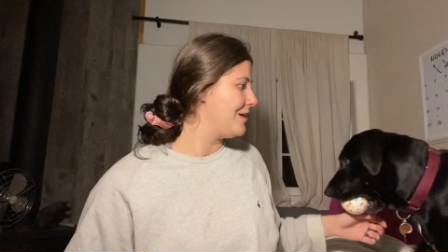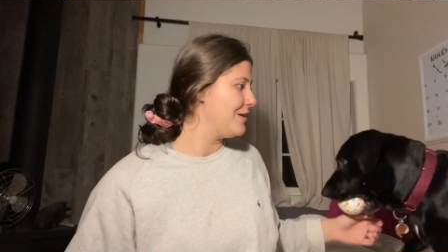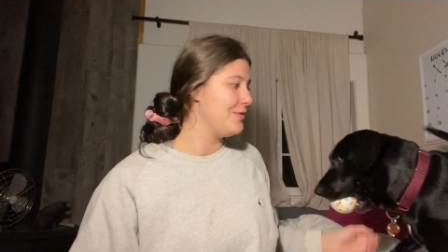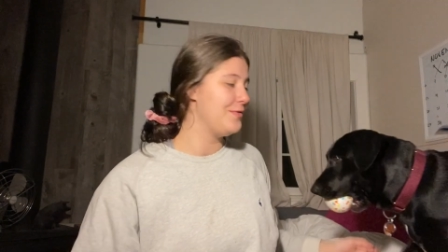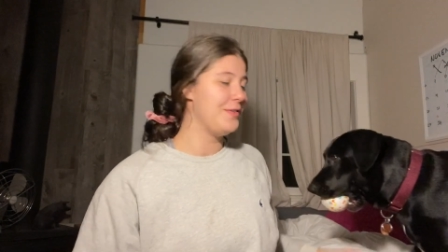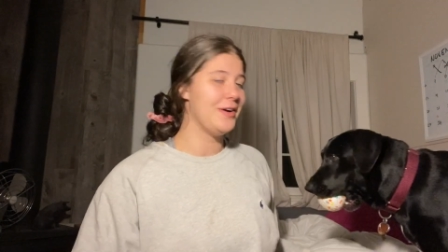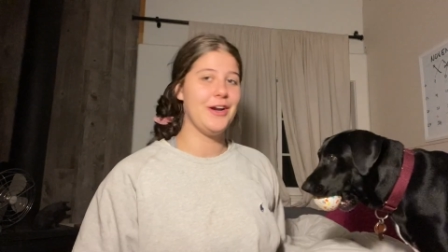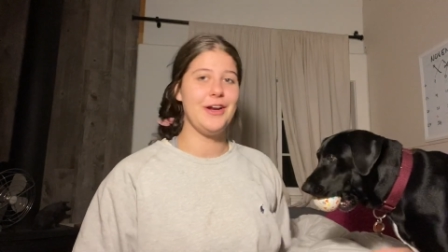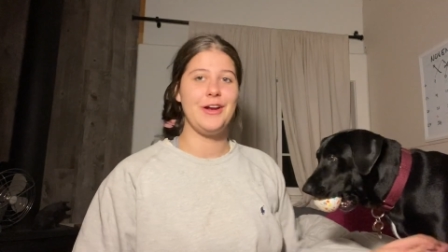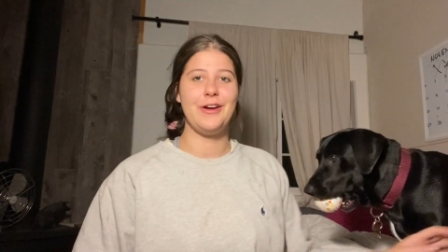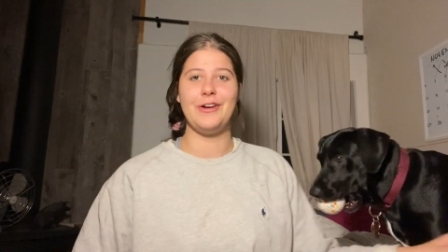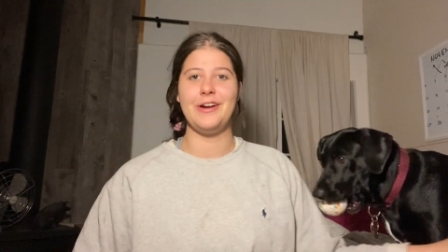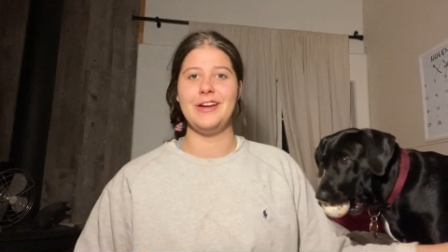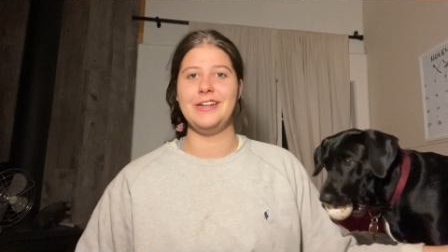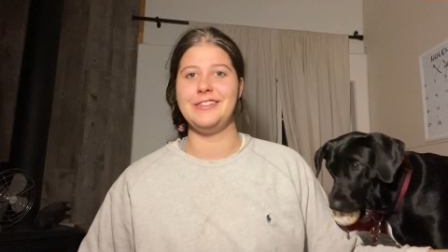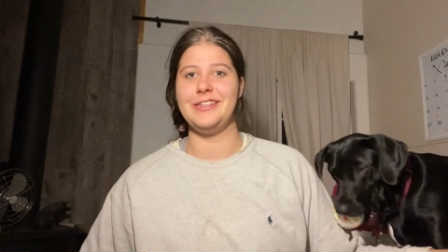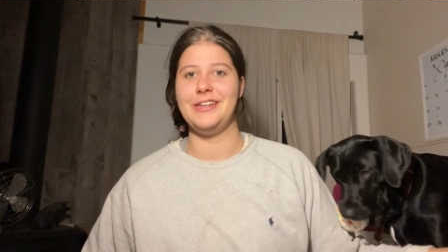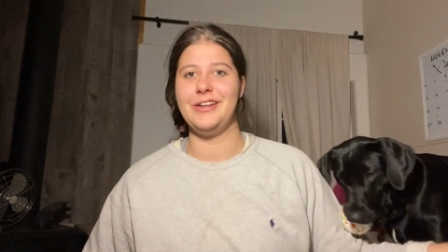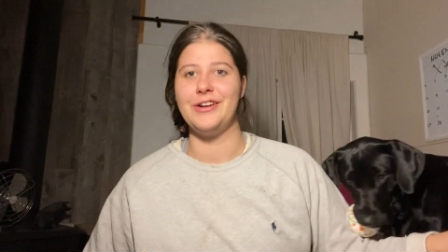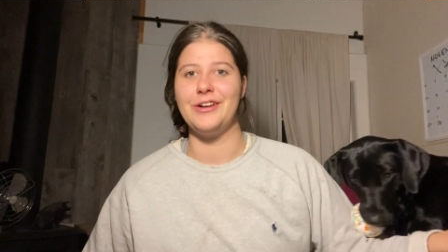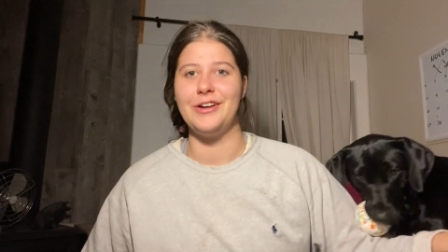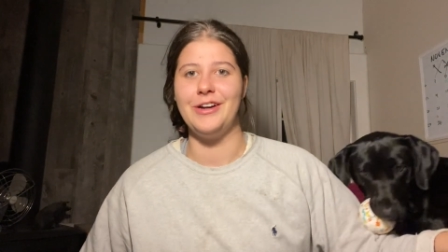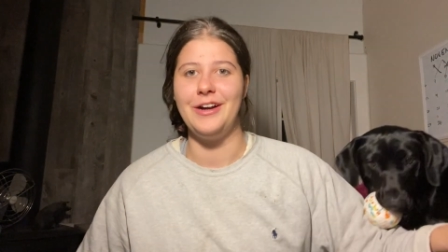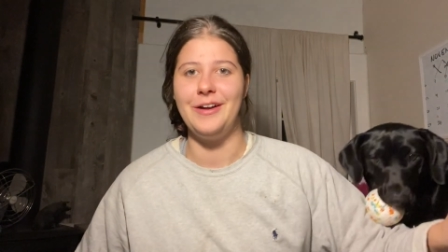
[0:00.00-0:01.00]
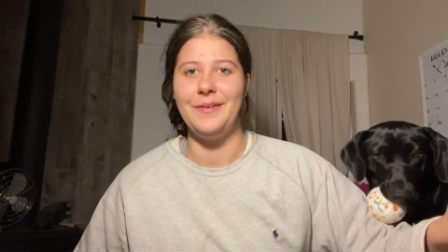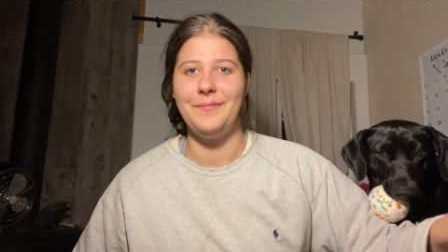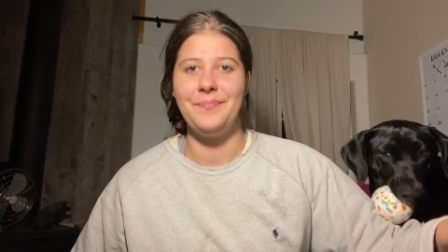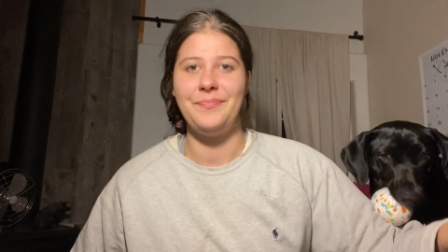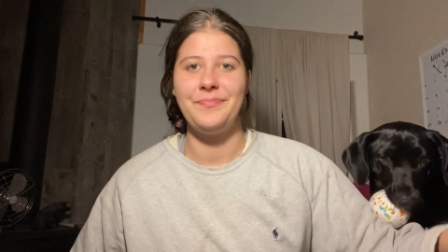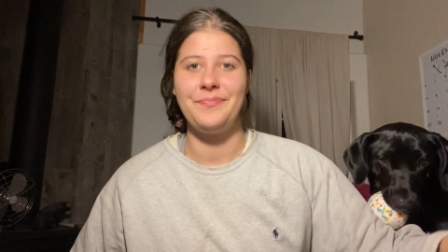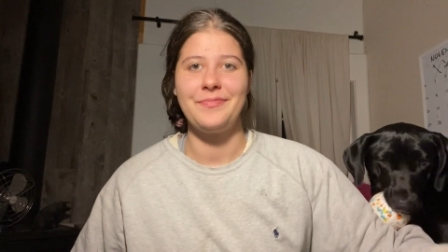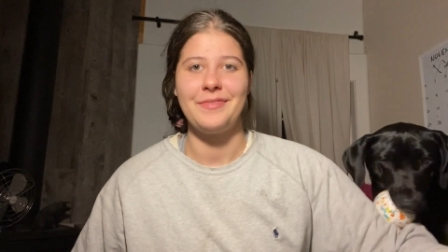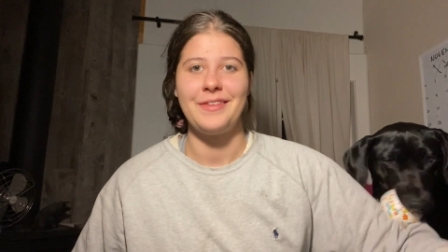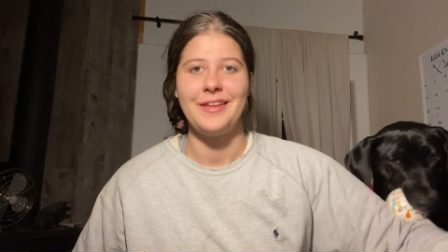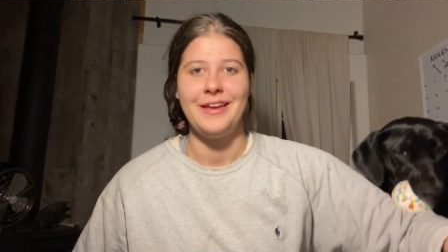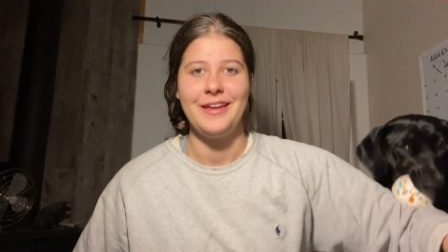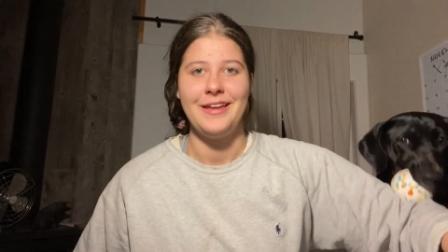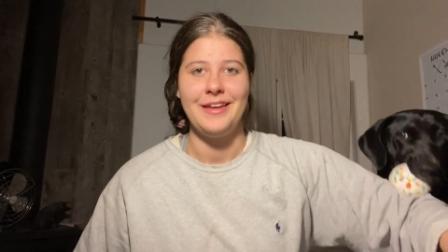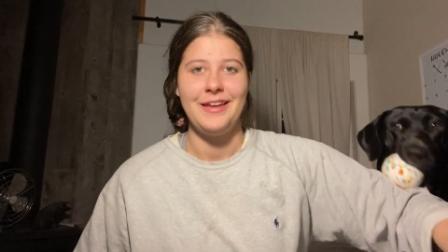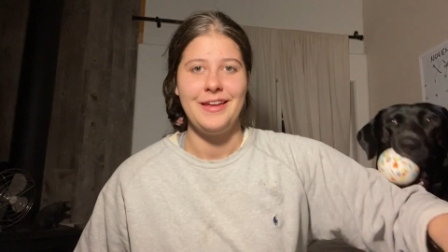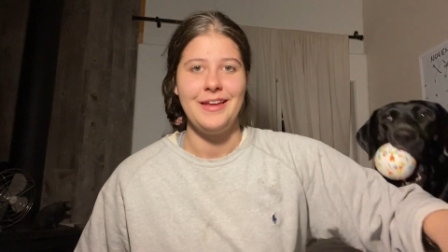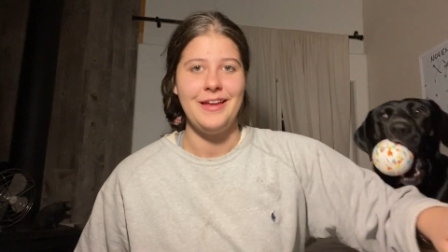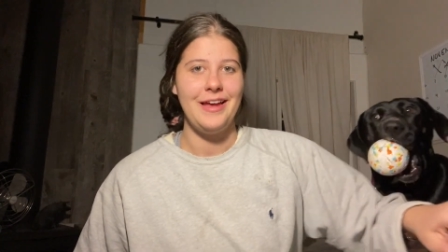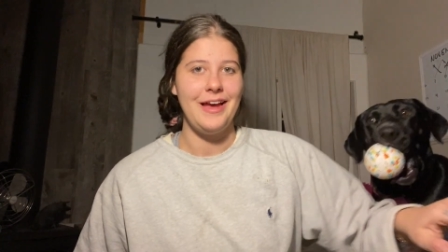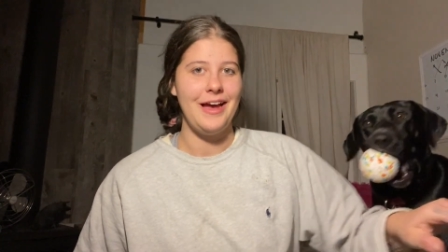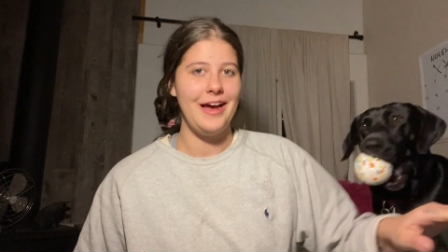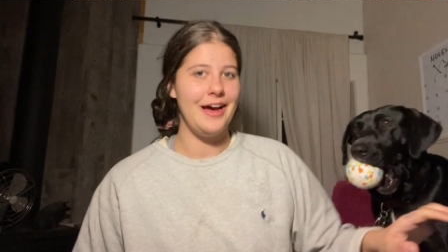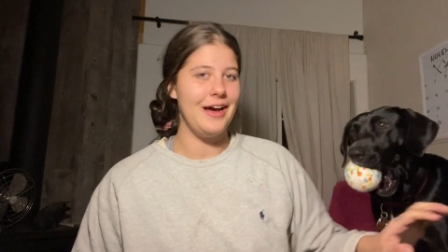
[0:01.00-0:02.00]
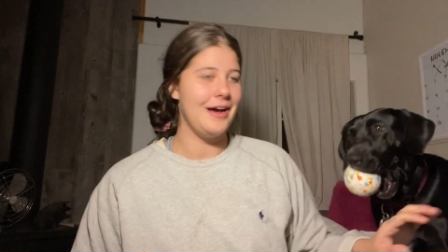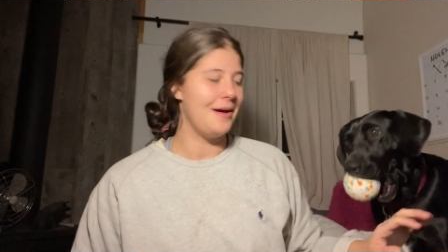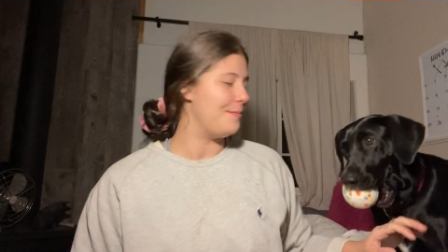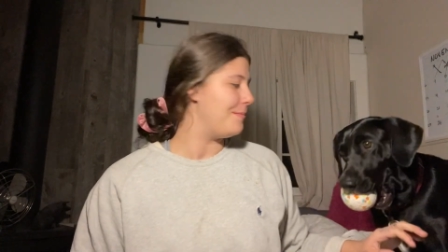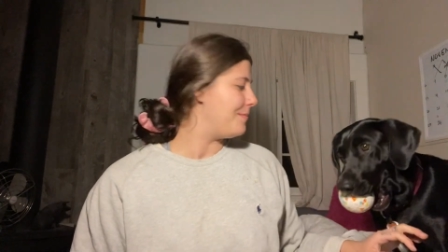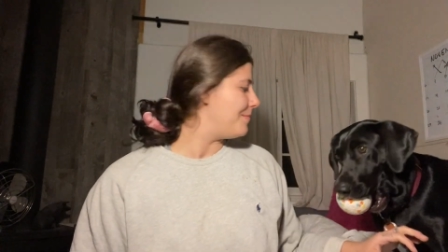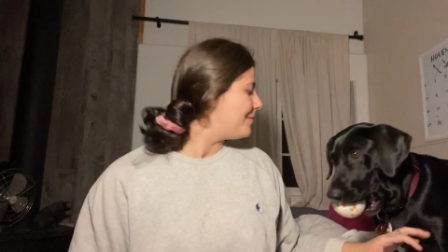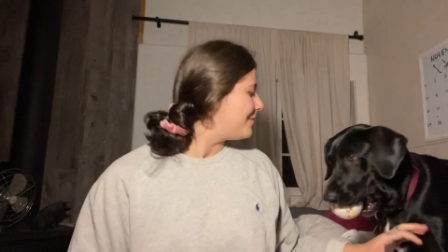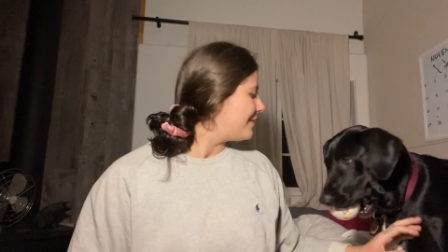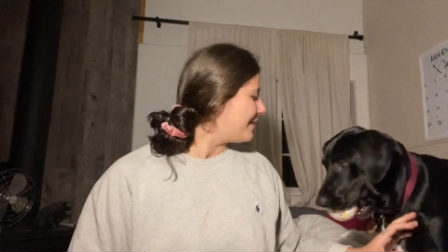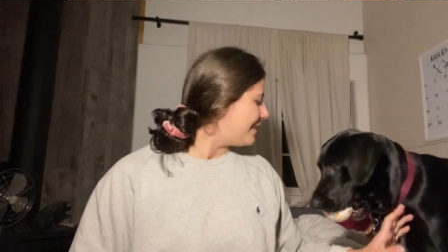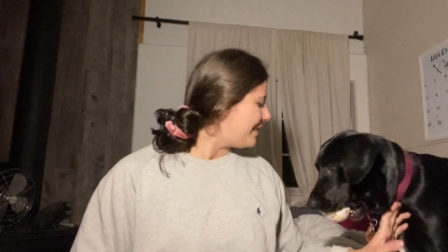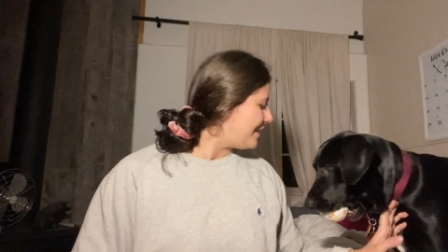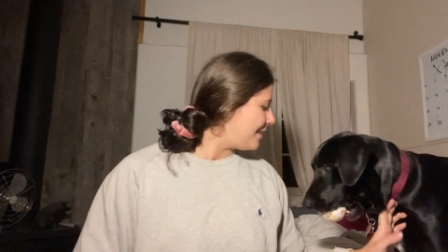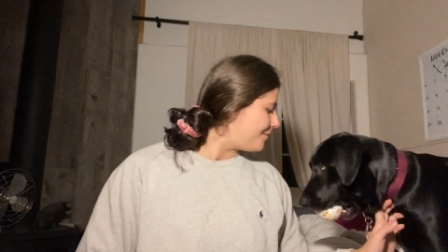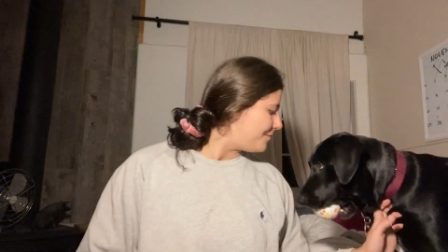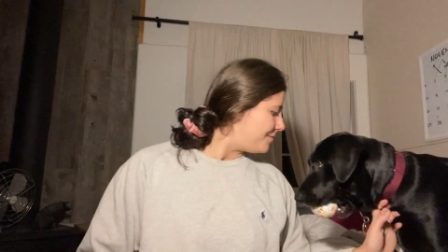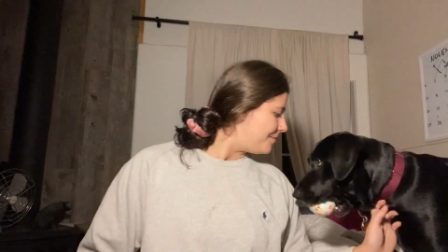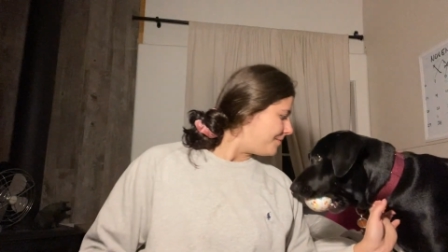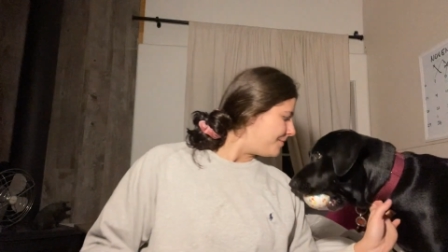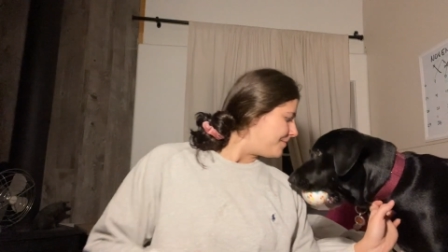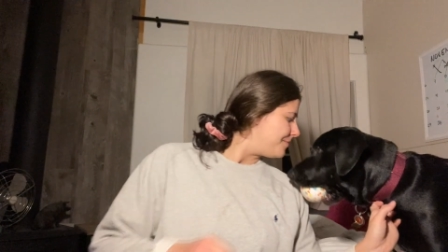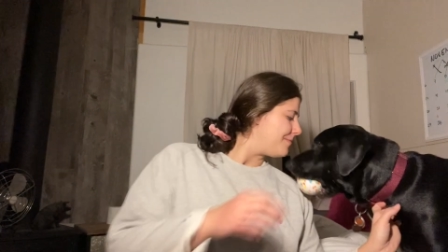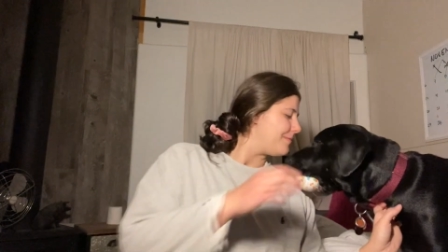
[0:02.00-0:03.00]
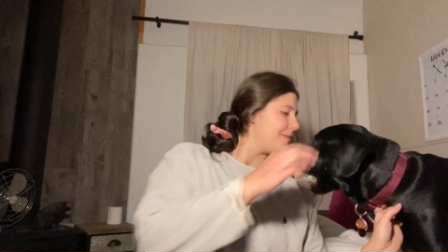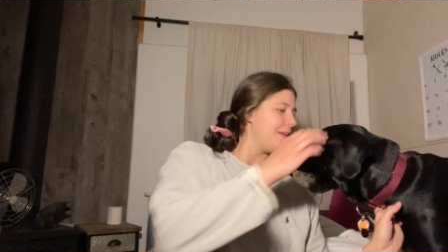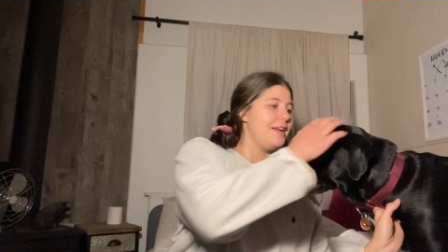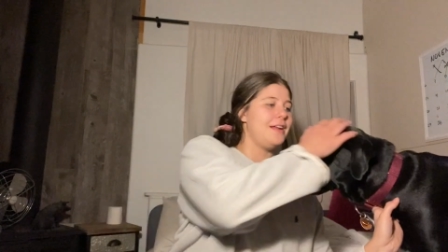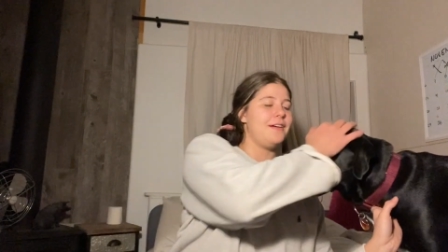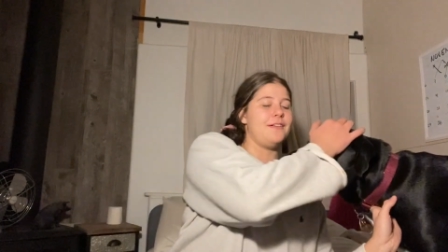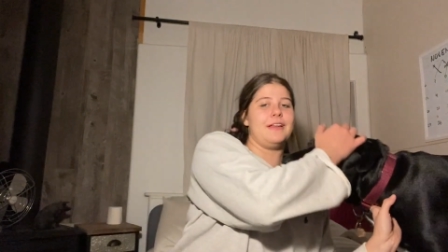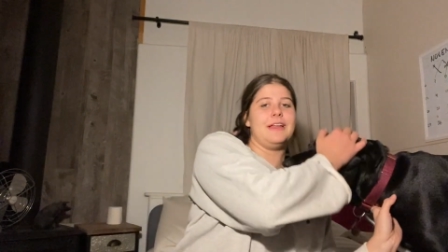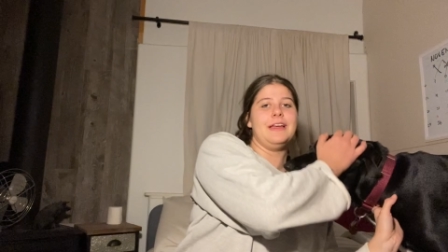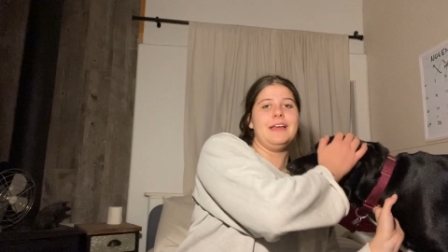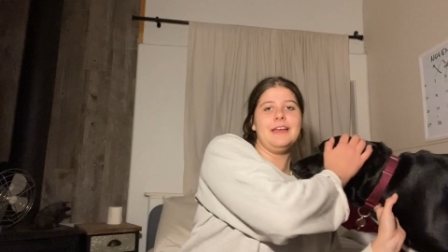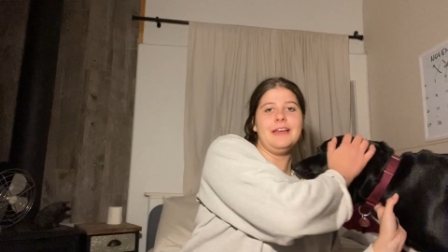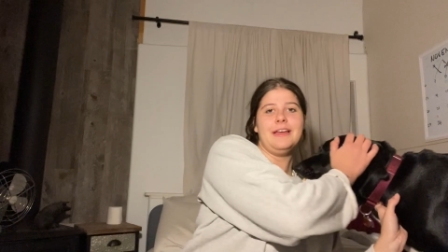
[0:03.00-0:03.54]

Very crazy girl. Um, lay down, lay down.